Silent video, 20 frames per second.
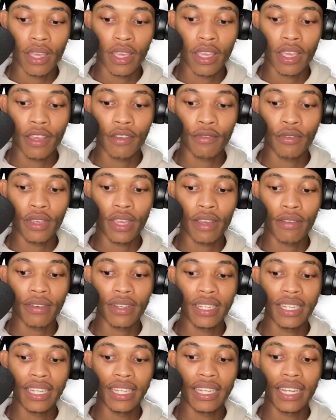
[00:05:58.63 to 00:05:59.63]
If you ever
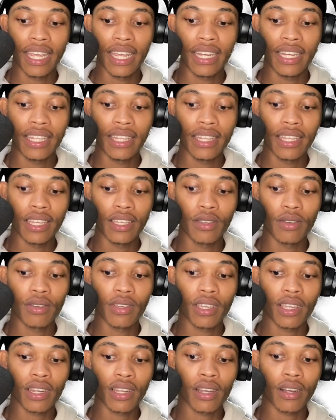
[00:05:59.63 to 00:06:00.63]
need anything, you can